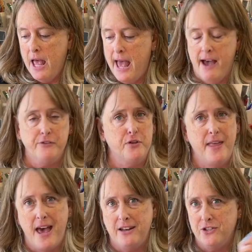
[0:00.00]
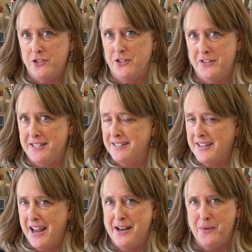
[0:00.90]
After that, it's just
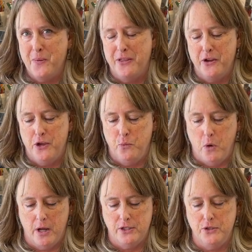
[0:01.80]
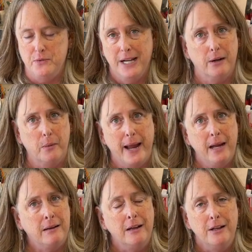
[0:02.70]
deciding whether you want to
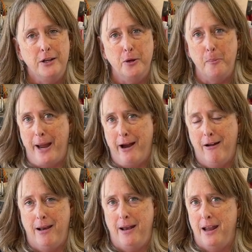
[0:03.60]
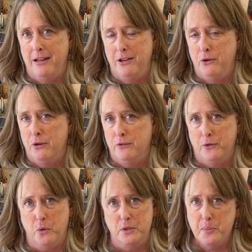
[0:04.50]
decorate your Baren, and you could,
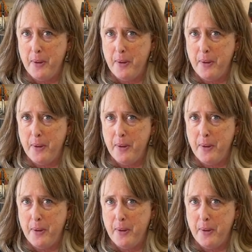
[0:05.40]
of course,